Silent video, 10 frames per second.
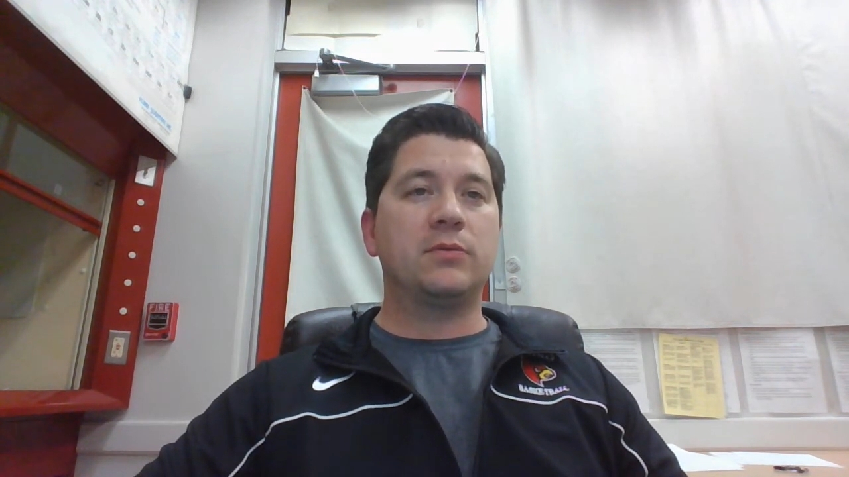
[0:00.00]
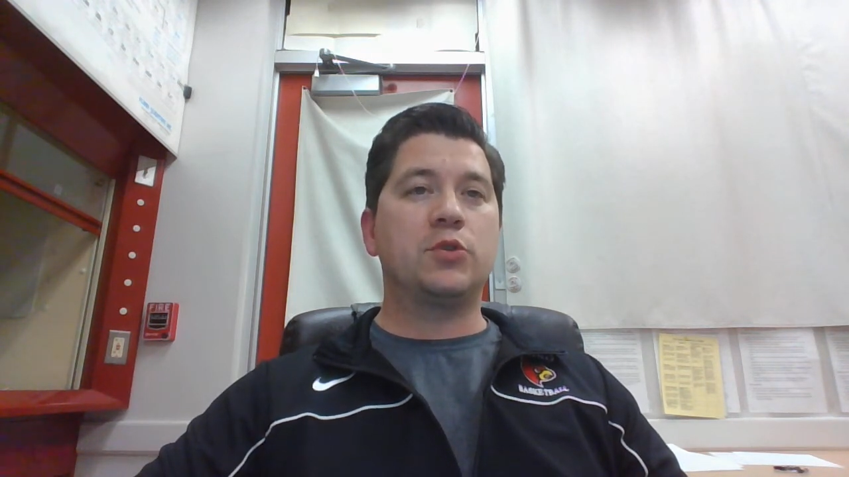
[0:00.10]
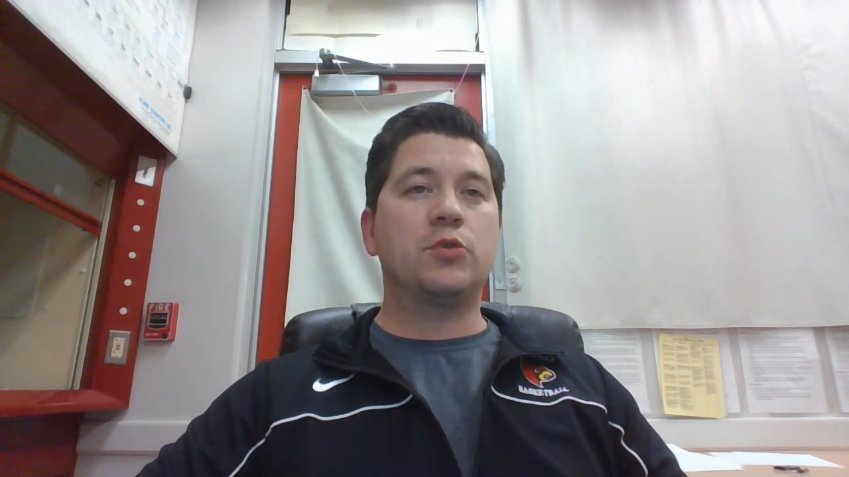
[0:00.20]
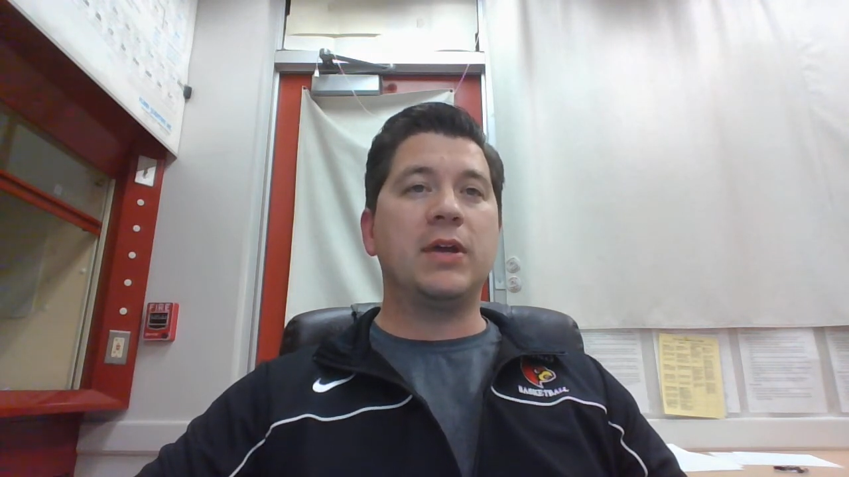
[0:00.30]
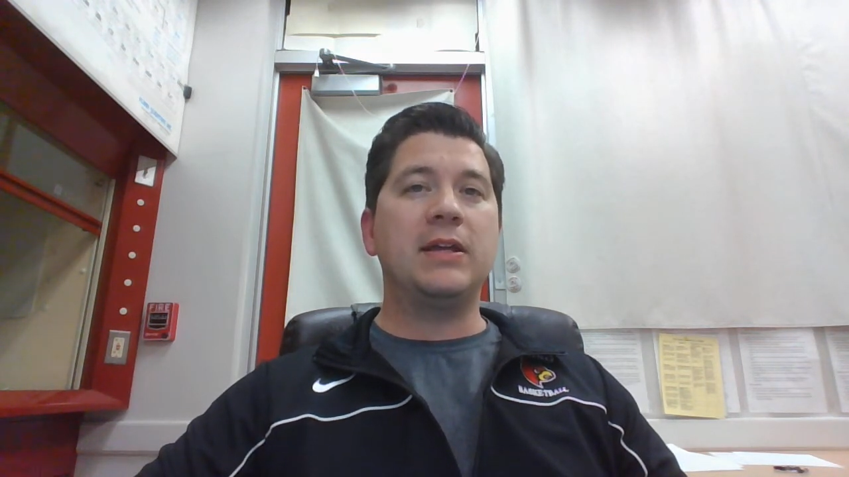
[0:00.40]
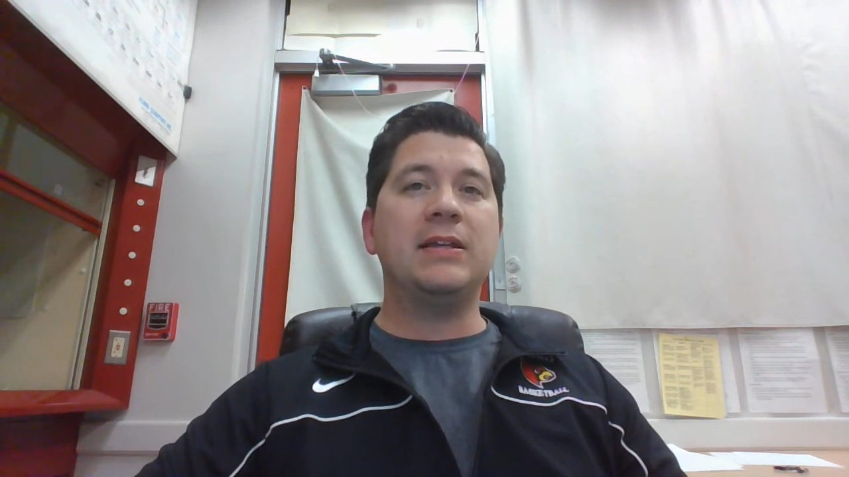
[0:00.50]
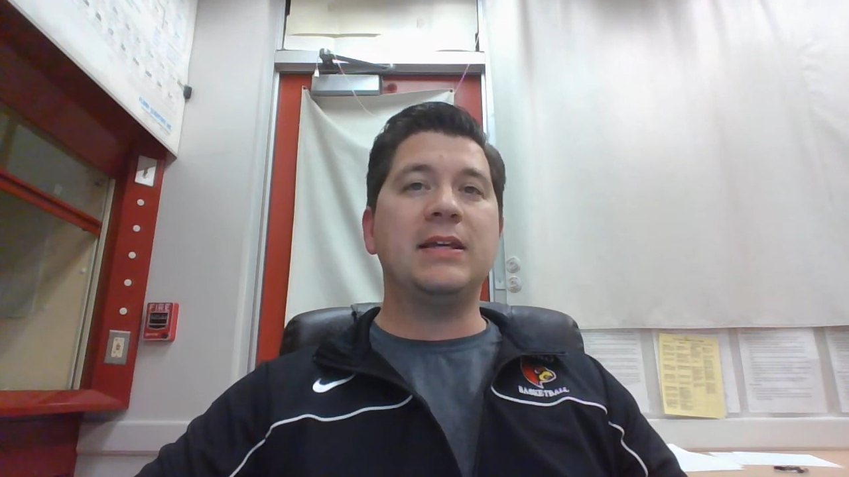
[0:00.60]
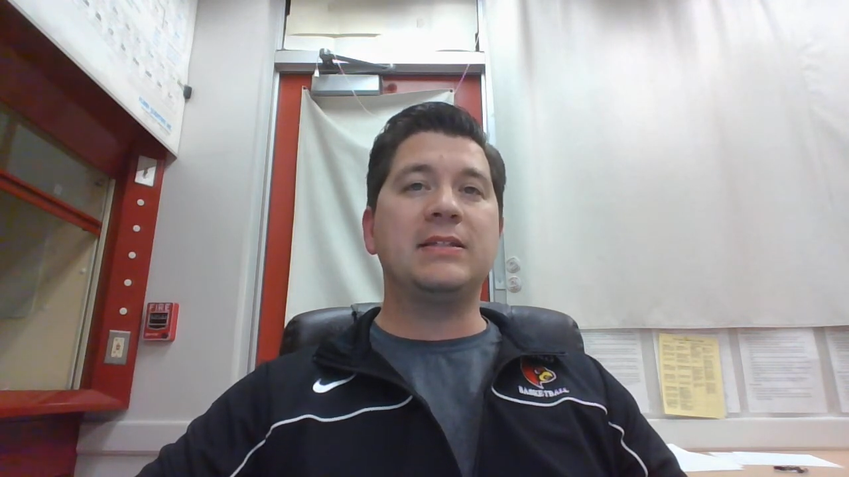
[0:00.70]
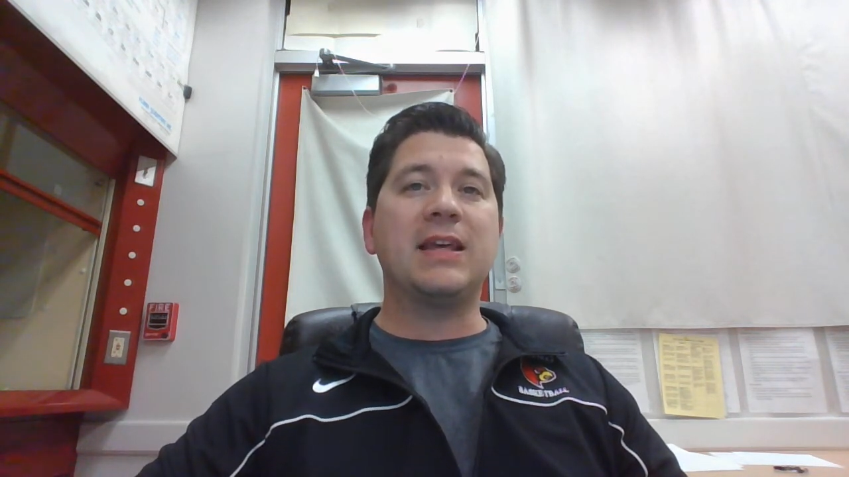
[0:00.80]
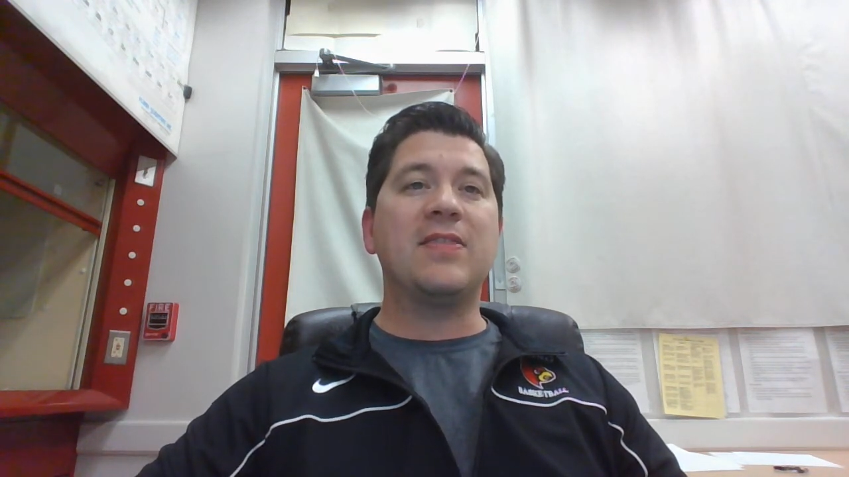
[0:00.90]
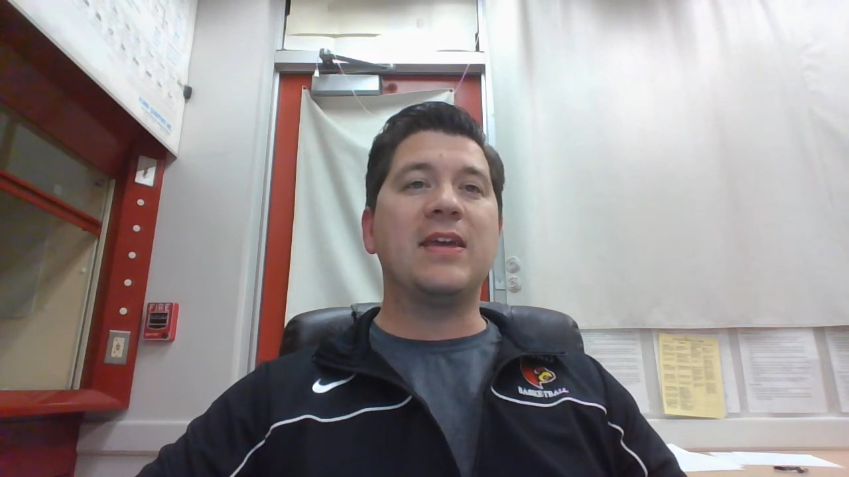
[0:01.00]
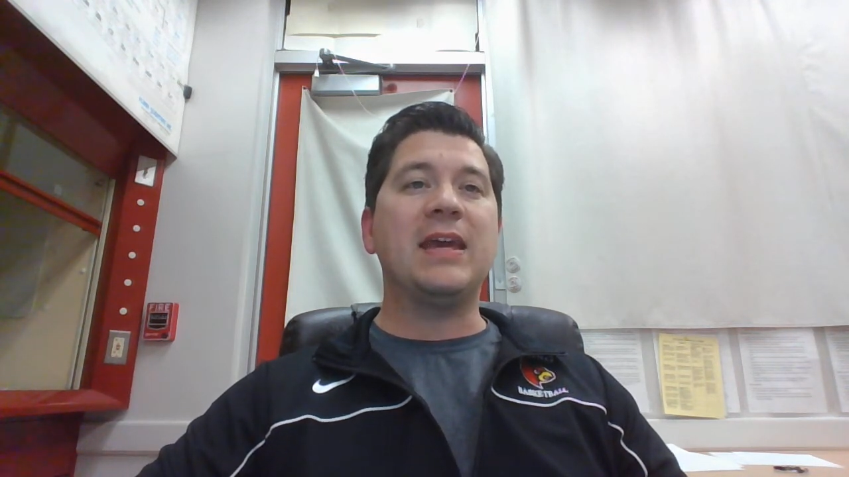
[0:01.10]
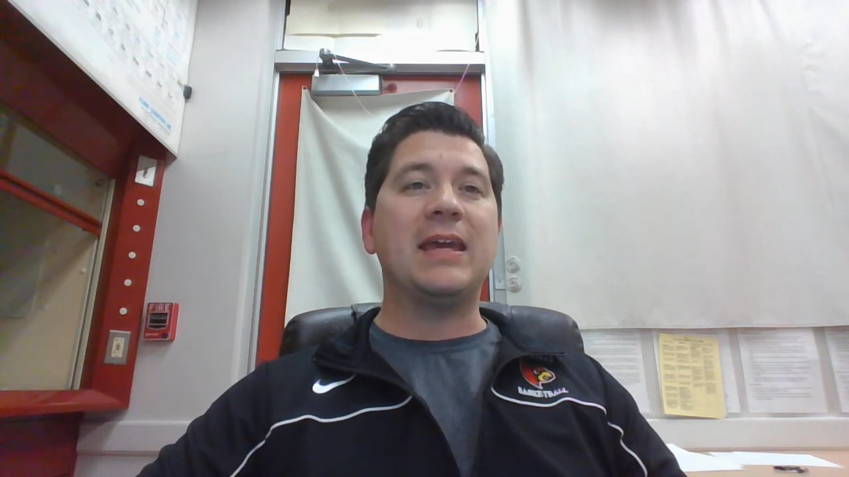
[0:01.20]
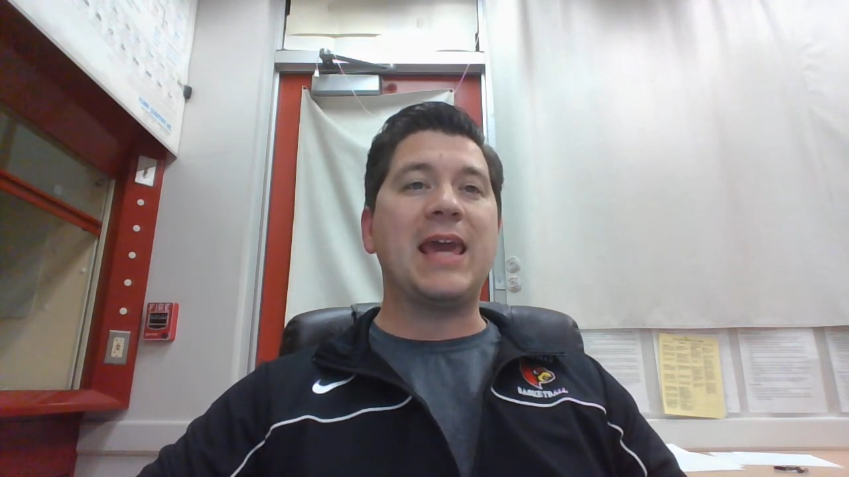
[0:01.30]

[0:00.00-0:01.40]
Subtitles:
trend is the